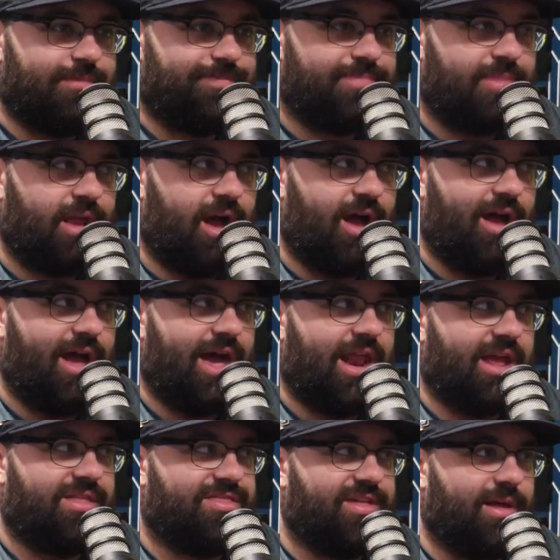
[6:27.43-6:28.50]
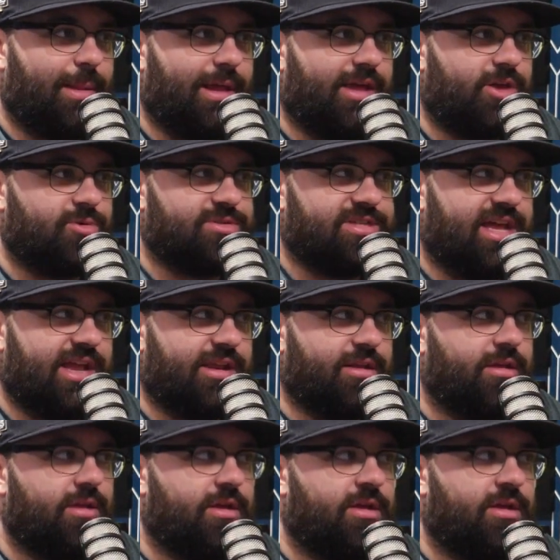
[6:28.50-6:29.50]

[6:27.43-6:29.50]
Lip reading: And I think, like you said,